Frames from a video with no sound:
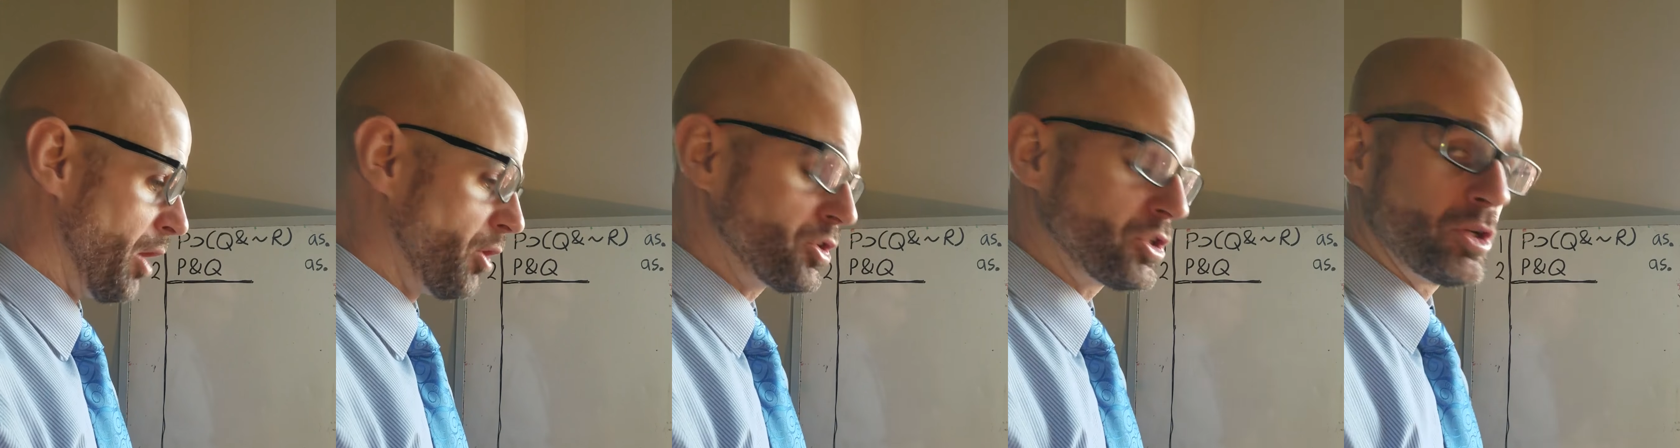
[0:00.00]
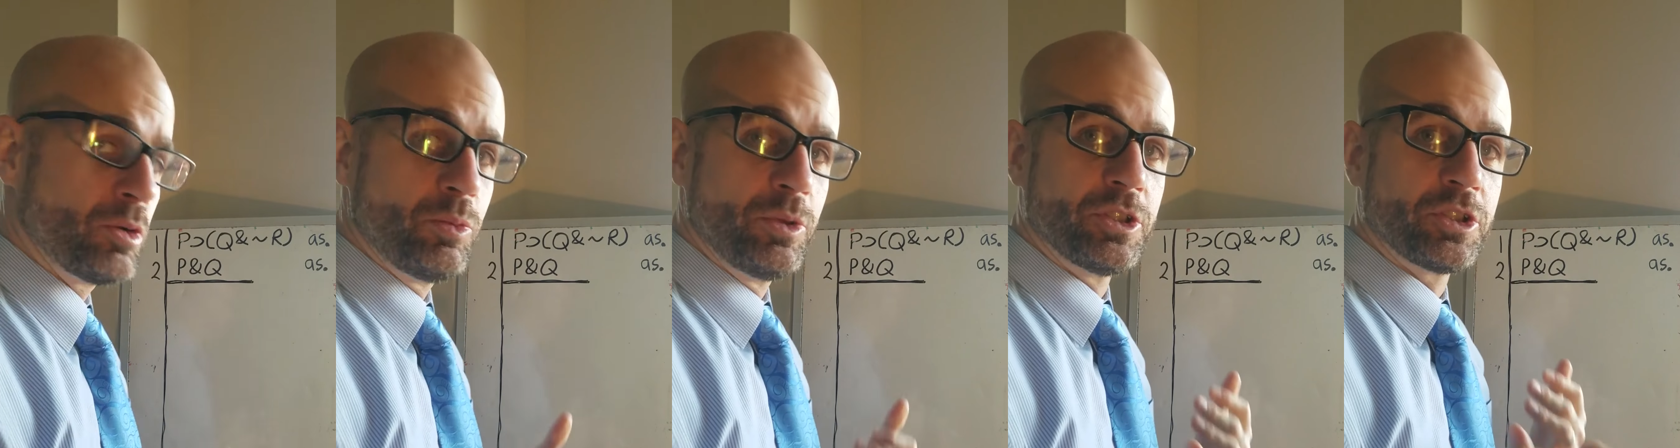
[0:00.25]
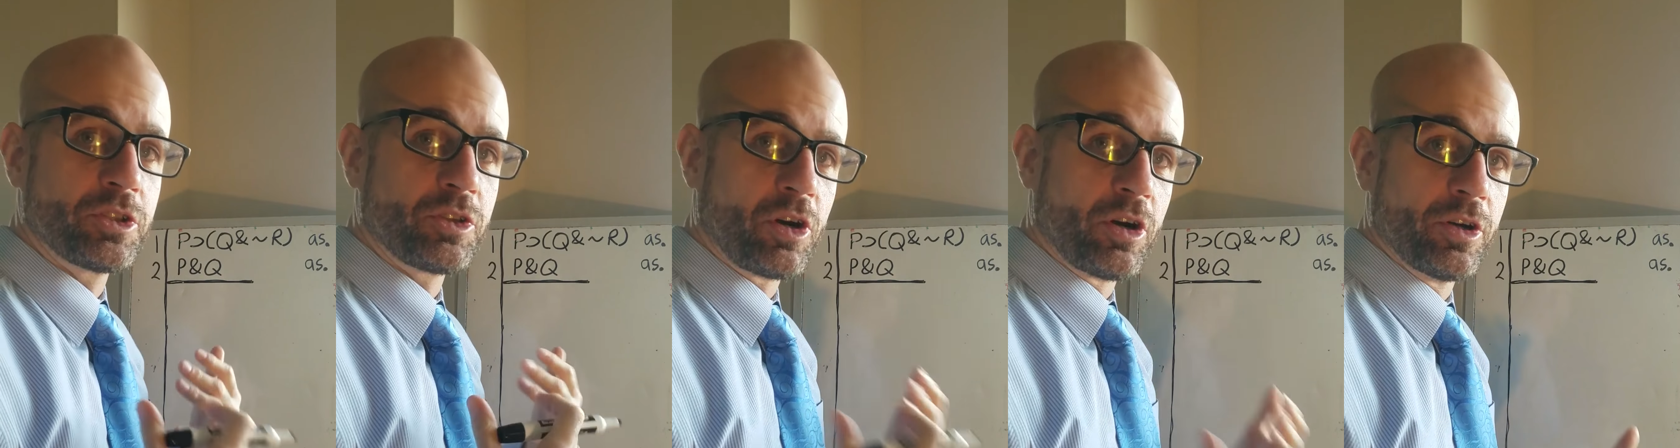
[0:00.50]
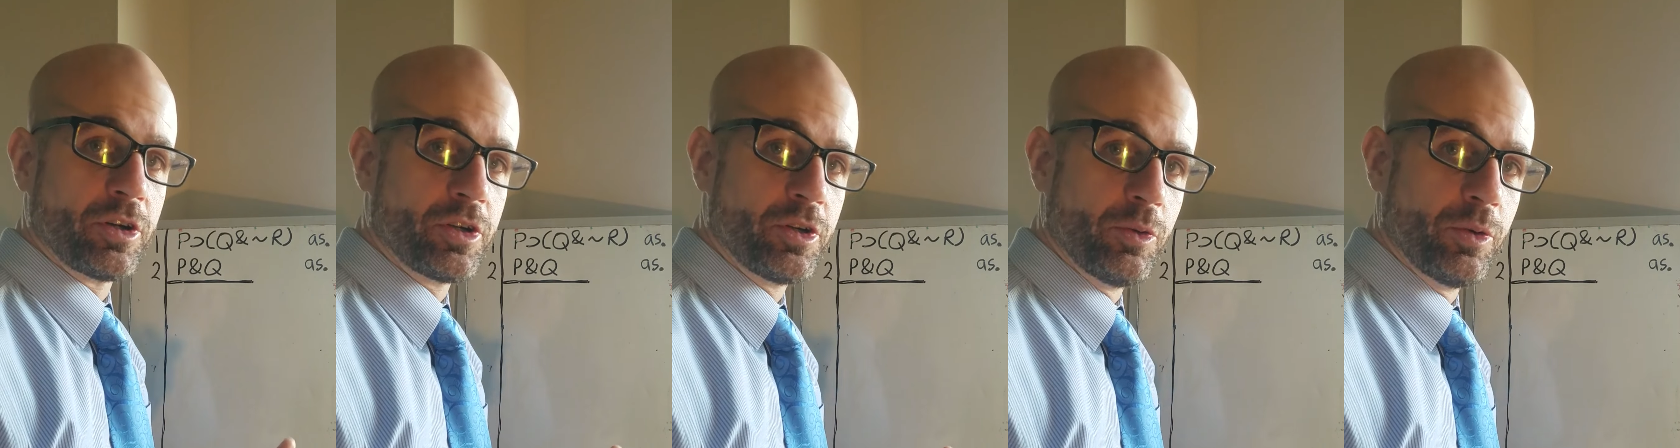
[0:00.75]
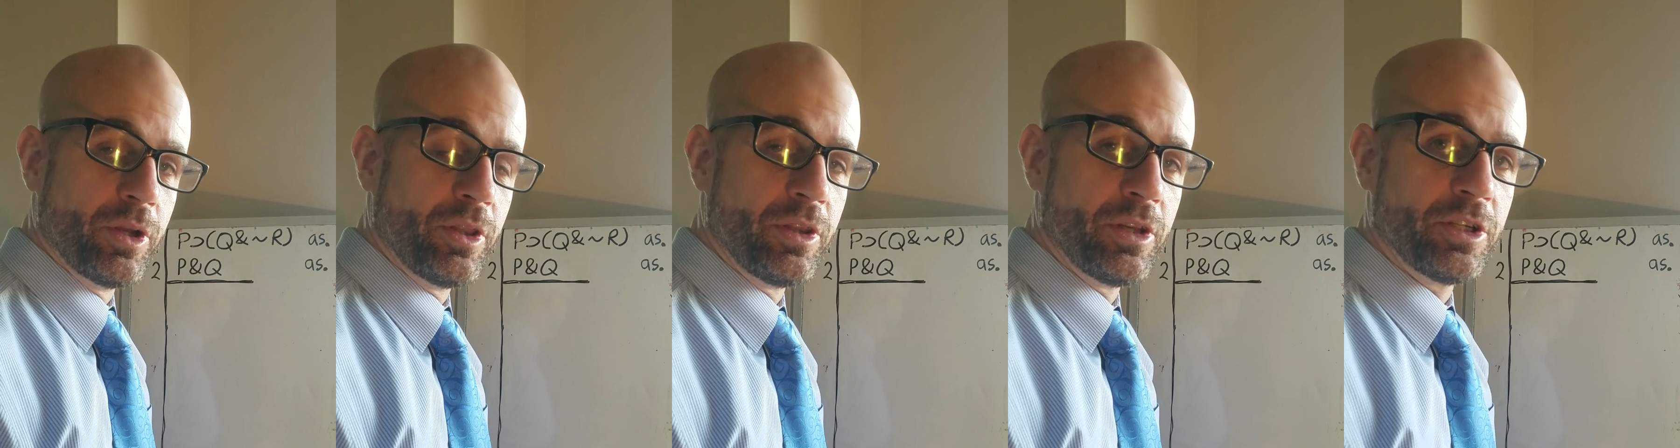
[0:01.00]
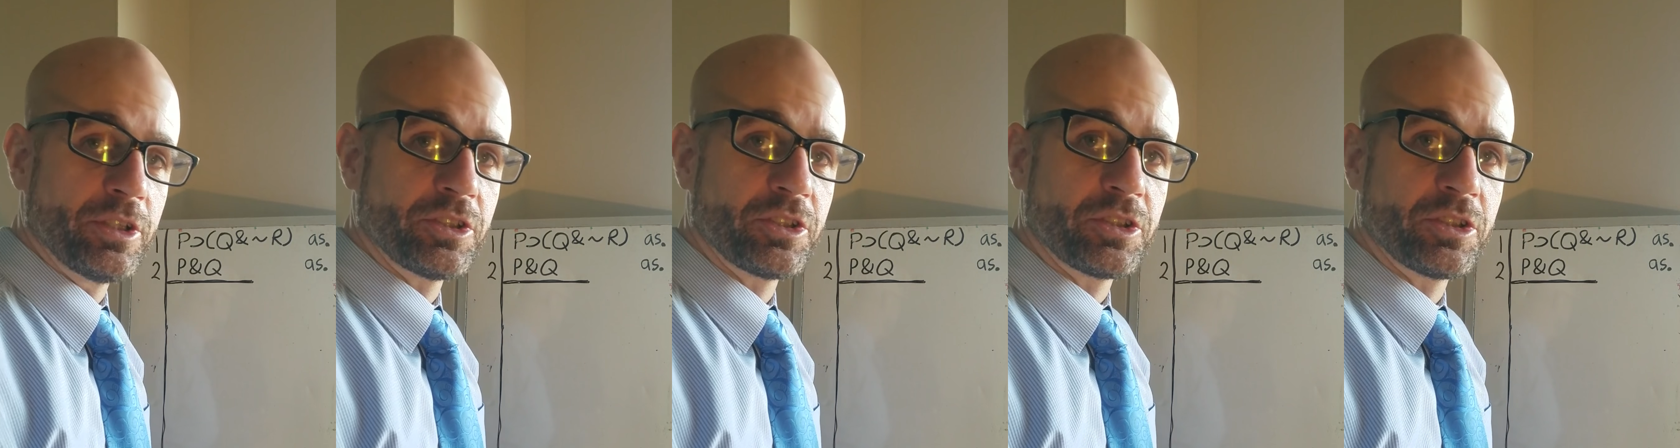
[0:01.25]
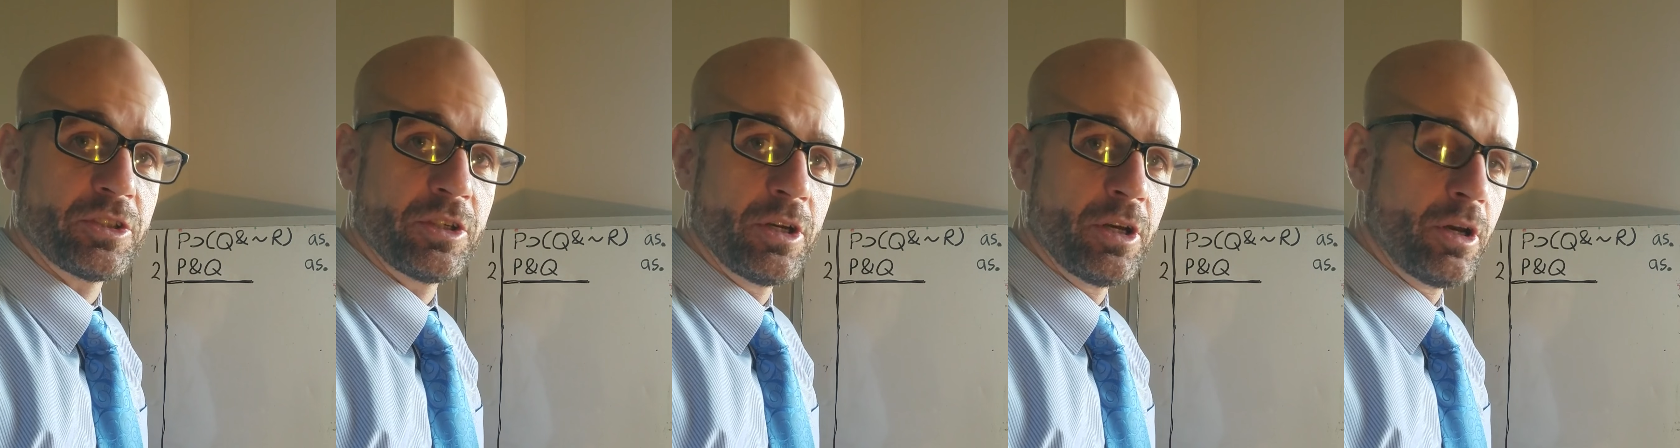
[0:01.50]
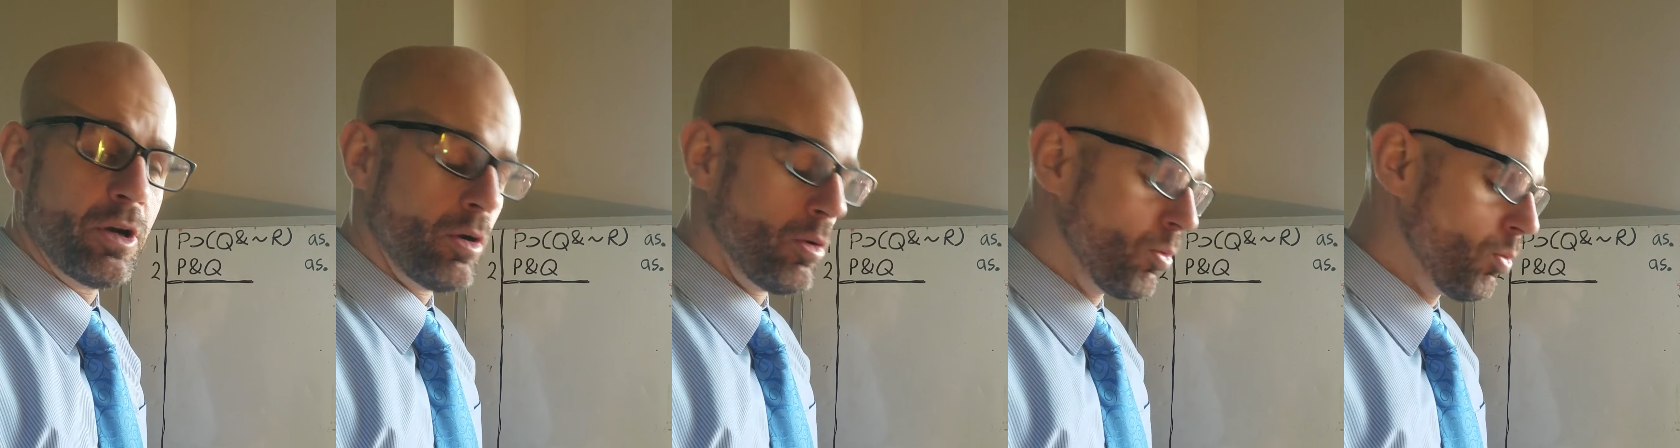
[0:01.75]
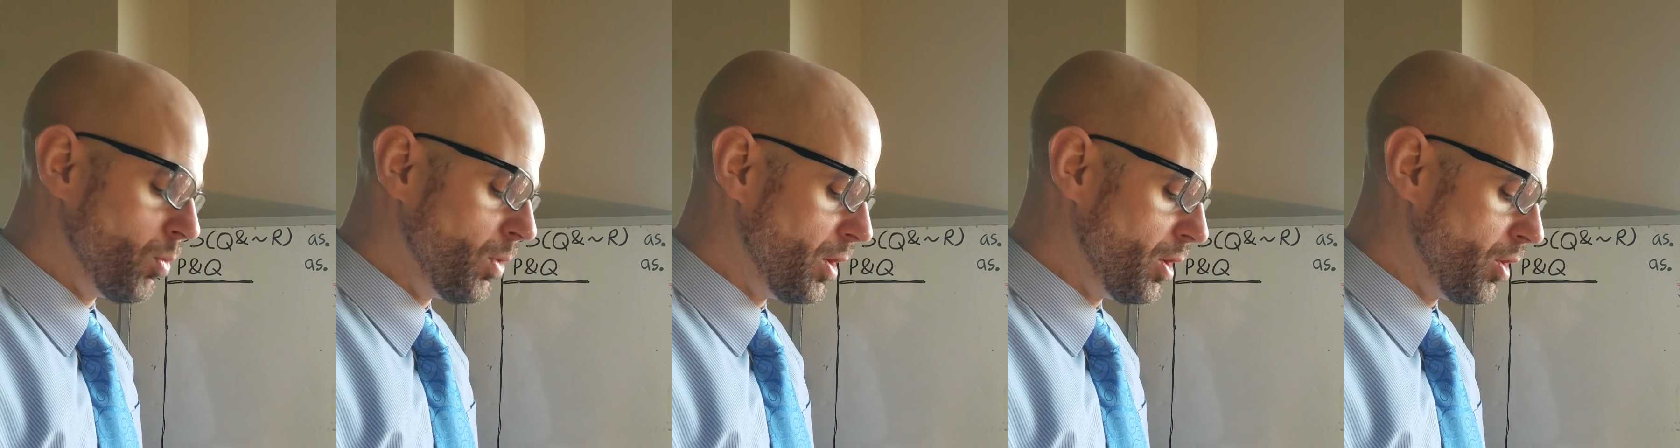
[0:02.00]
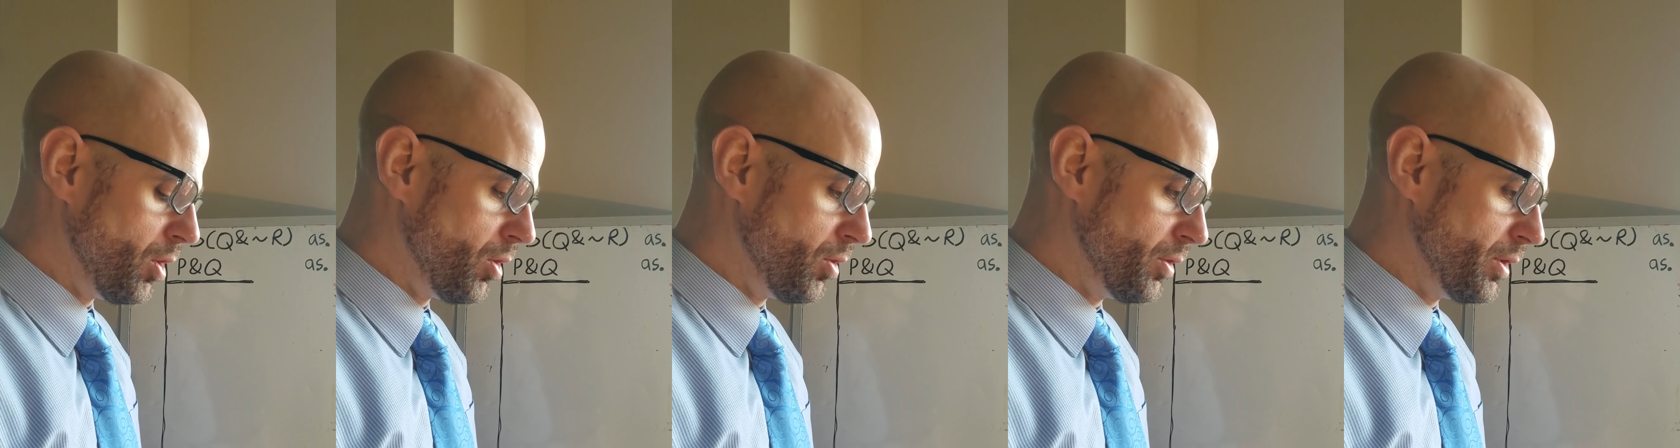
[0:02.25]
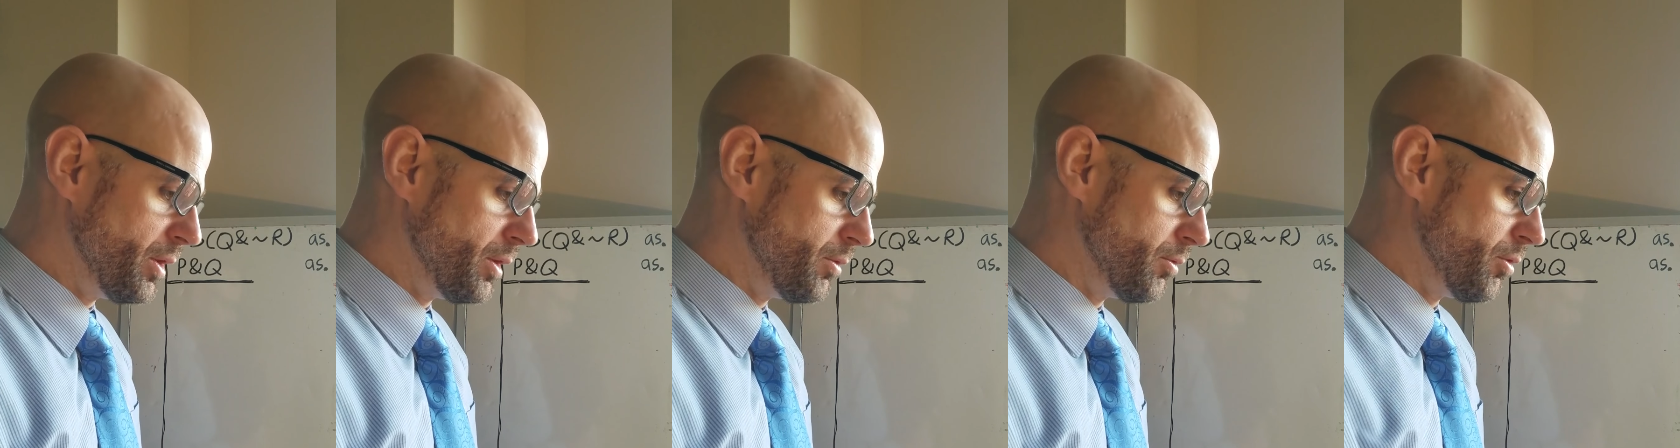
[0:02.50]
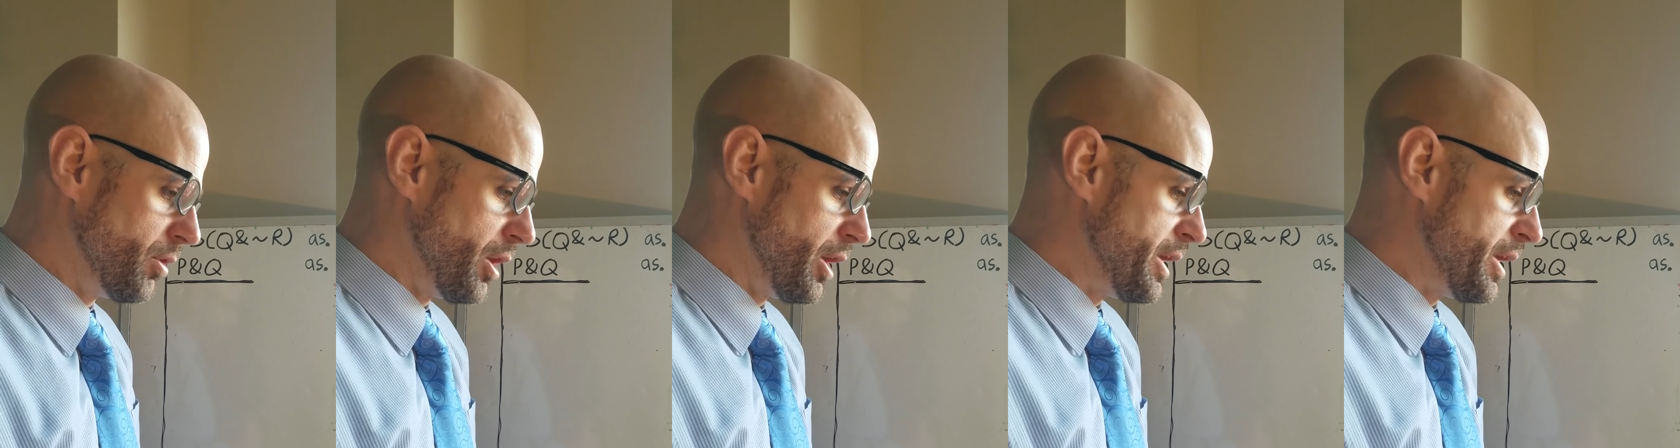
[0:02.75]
should we start doing this? Well, a